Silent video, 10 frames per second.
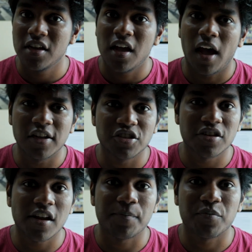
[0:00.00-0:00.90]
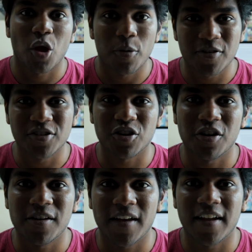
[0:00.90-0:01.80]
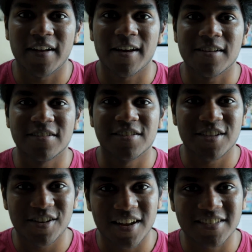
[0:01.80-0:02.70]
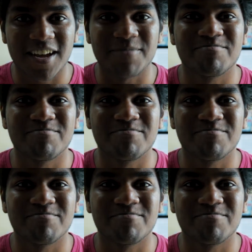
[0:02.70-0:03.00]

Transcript: And so yeah, hope you enjoyed, and I'll see you next time.